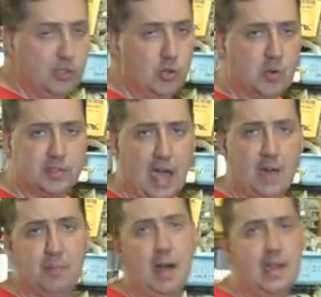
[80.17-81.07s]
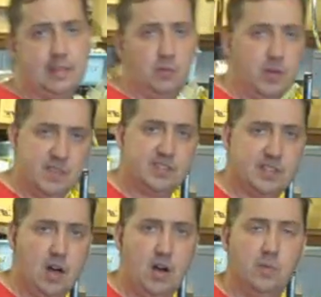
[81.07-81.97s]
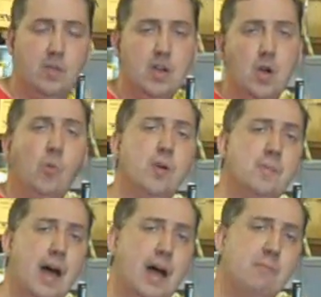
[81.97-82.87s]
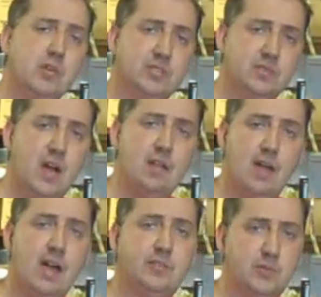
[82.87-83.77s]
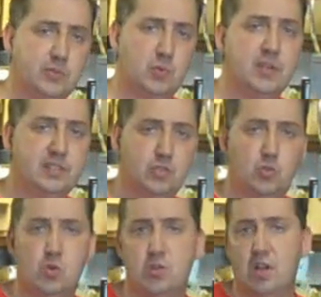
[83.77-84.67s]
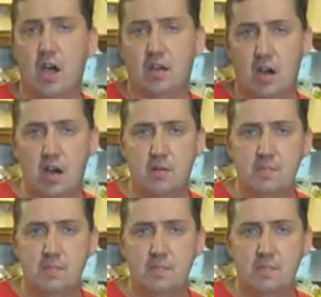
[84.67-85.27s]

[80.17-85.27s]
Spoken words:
newer type light that we've installed. We buy most of our lights from twistedquarter.com.